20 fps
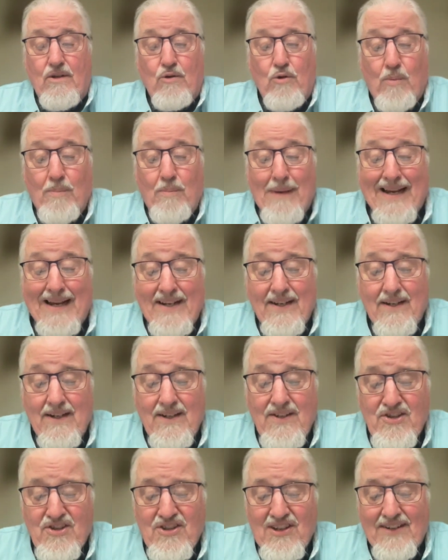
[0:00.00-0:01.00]

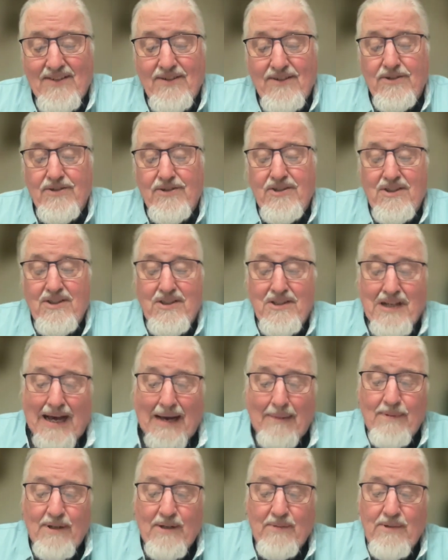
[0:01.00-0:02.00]
Grammatically signaled
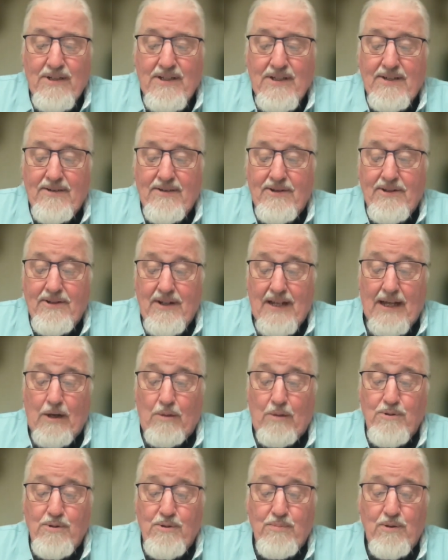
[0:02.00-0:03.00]
topic material
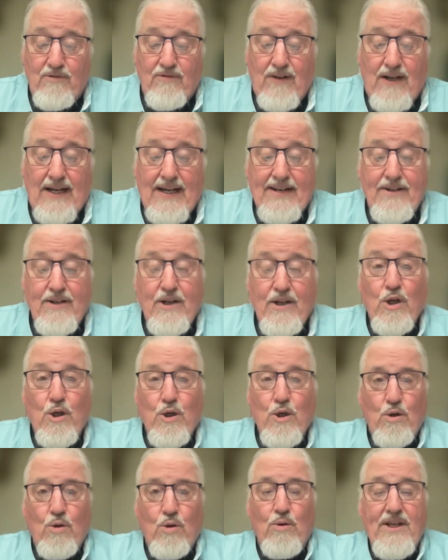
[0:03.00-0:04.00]
helps provide
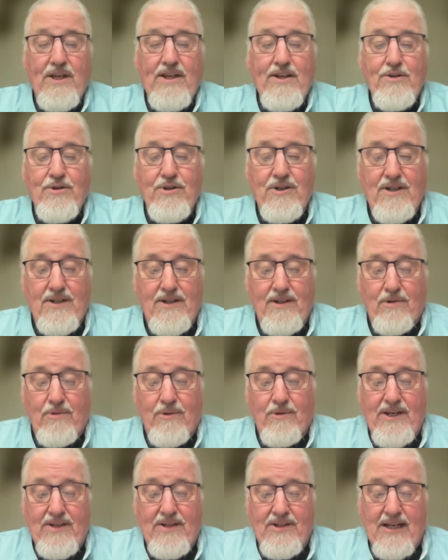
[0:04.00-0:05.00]
cohesion in a
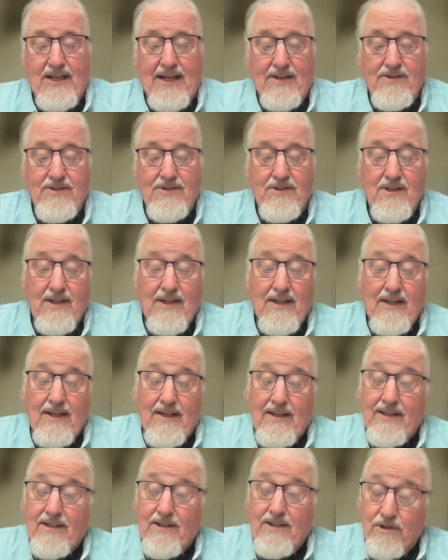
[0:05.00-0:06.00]
Greek text.
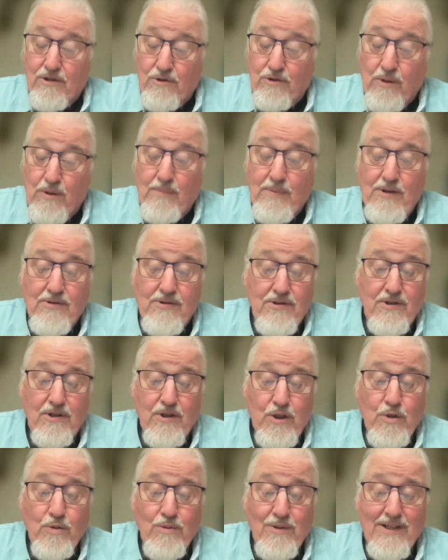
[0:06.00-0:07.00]
It contributes to
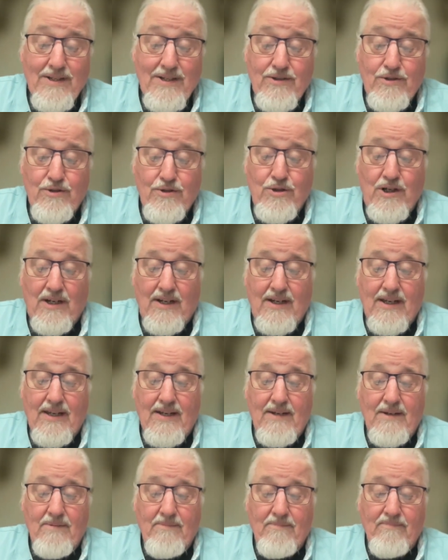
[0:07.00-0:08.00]
unit
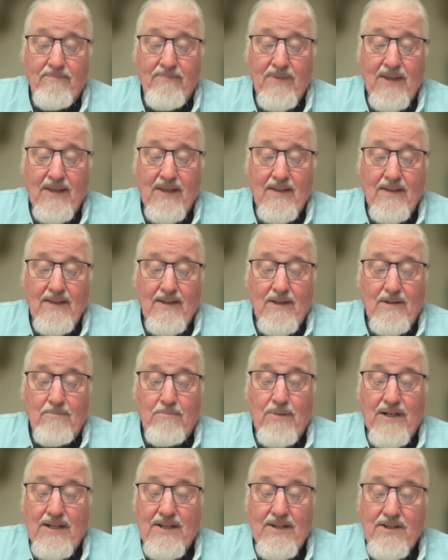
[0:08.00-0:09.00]
chunking,
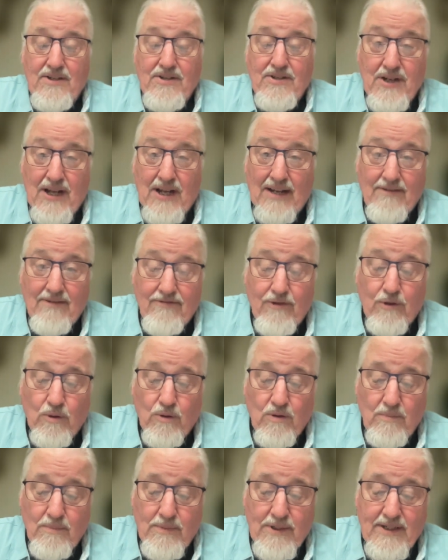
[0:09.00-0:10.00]
but it is not
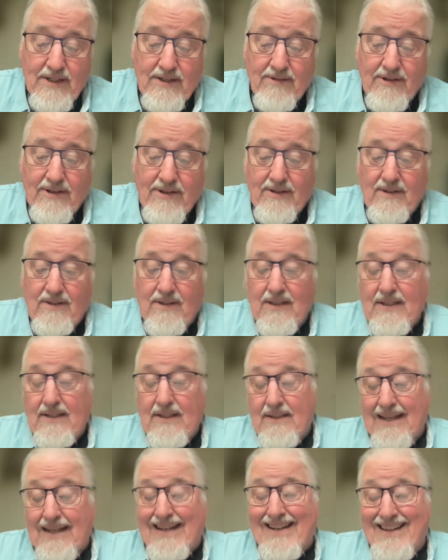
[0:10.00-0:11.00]
focal material.
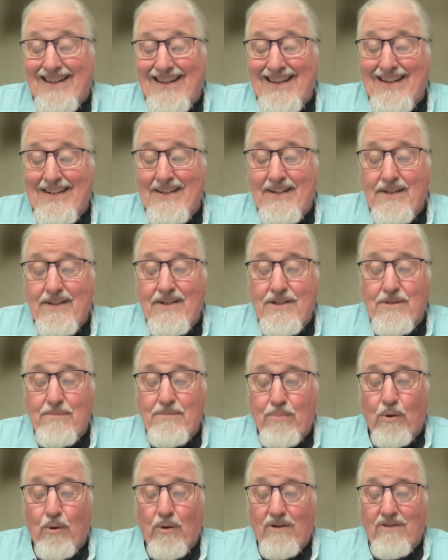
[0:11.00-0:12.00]
And again, it is
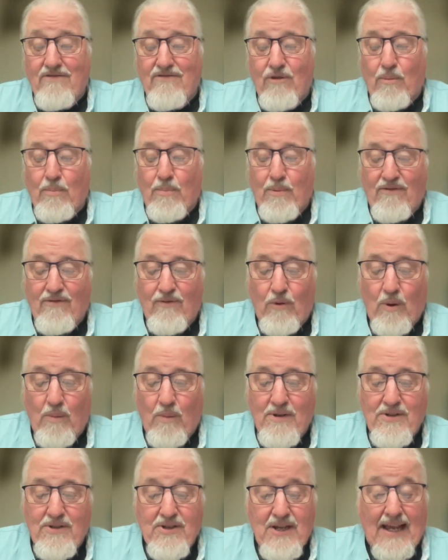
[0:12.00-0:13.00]
important for
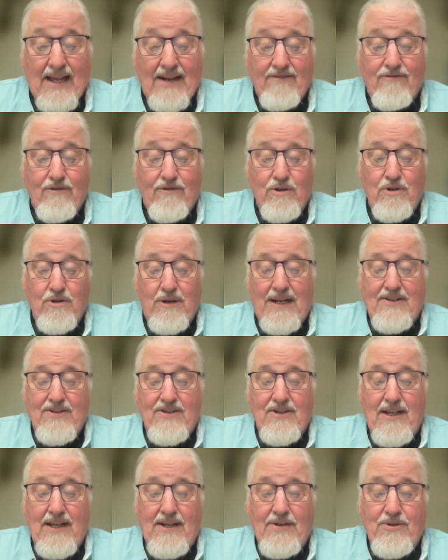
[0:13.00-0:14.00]
performance and for
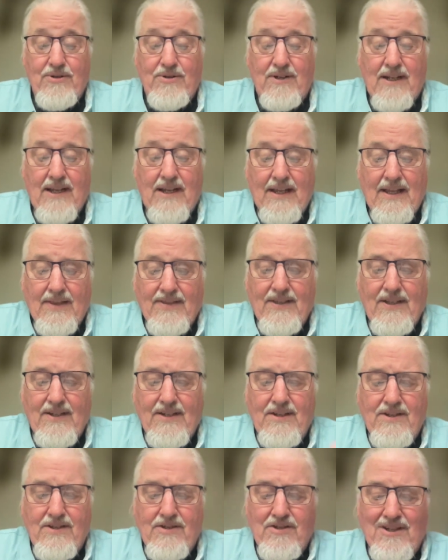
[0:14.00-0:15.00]
translation that
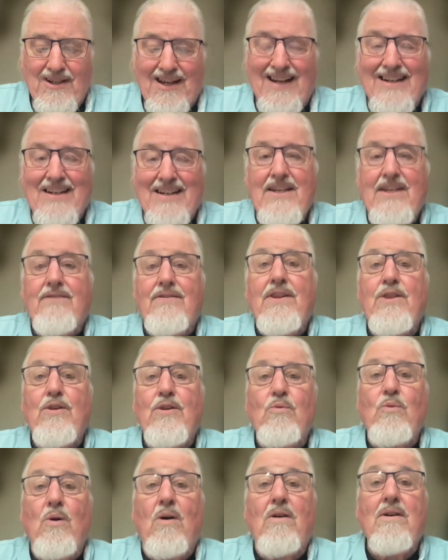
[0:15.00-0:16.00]
it is not given
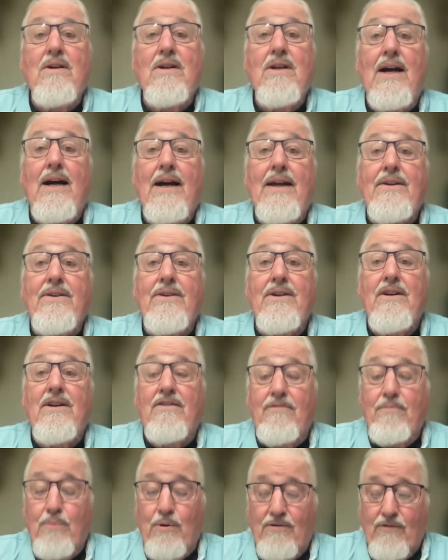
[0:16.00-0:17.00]
the wrong kind
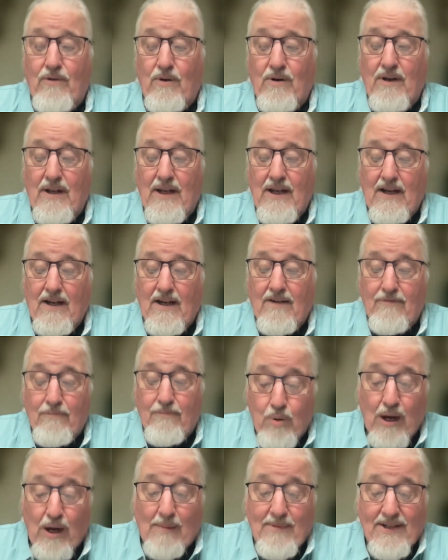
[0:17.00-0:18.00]
of
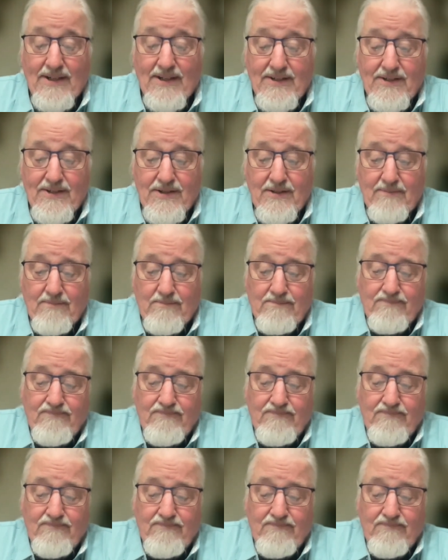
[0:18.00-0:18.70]
prominence.